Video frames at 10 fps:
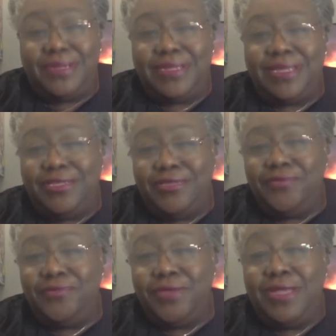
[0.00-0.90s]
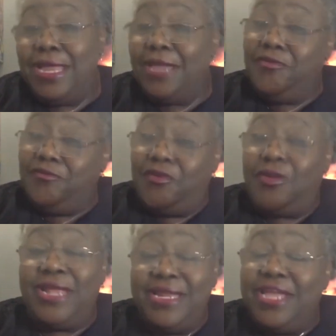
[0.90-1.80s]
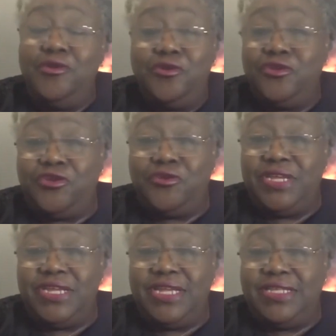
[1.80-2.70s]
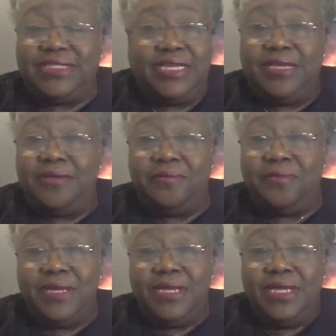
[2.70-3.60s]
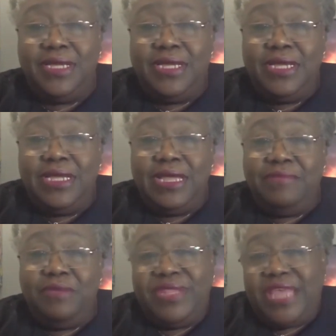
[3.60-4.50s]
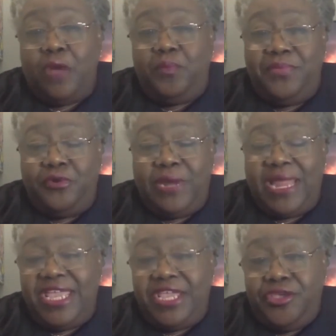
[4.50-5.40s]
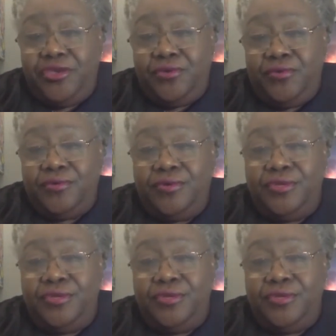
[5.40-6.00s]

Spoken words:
that you've done and that you're doing. It's I mean, without people like you,